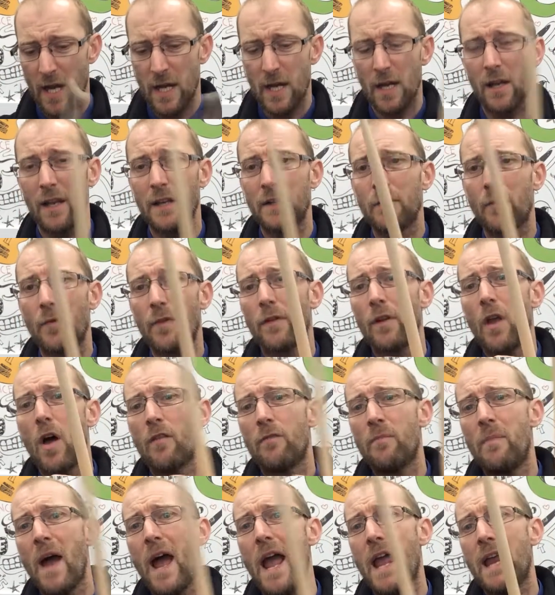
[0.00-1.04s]
you'll end up with a lot
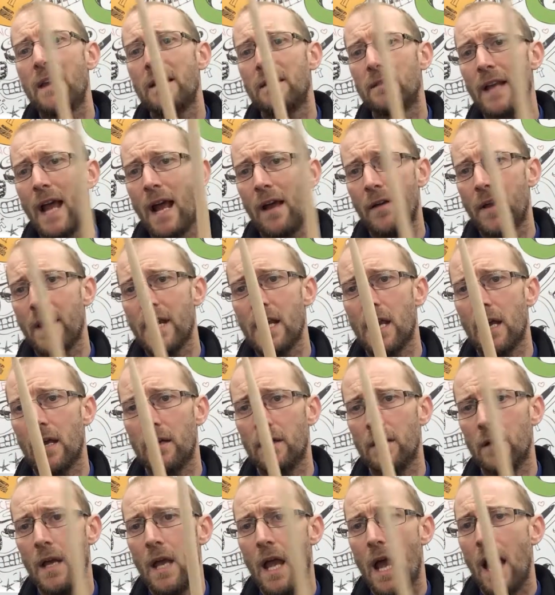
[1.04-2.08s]
of pain down here,
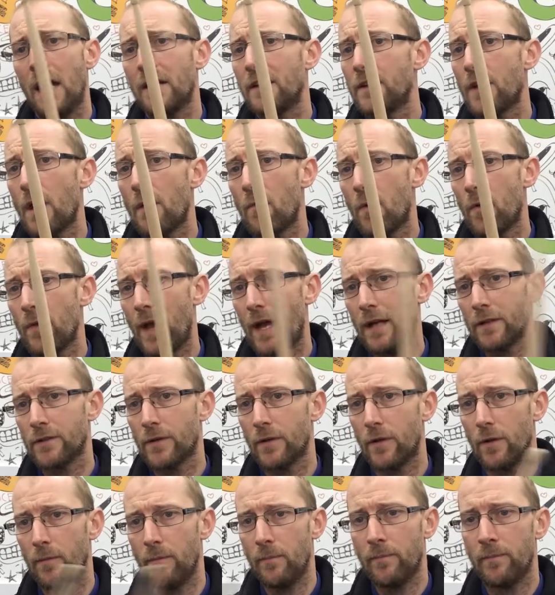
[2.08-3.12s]
and you don't want that at
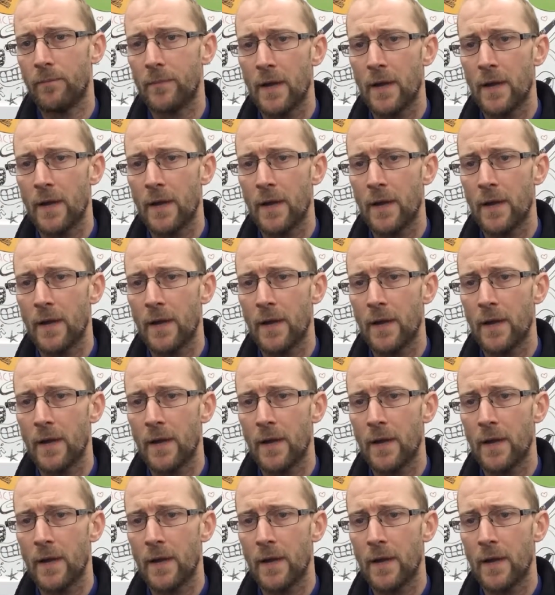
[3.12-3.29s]
all.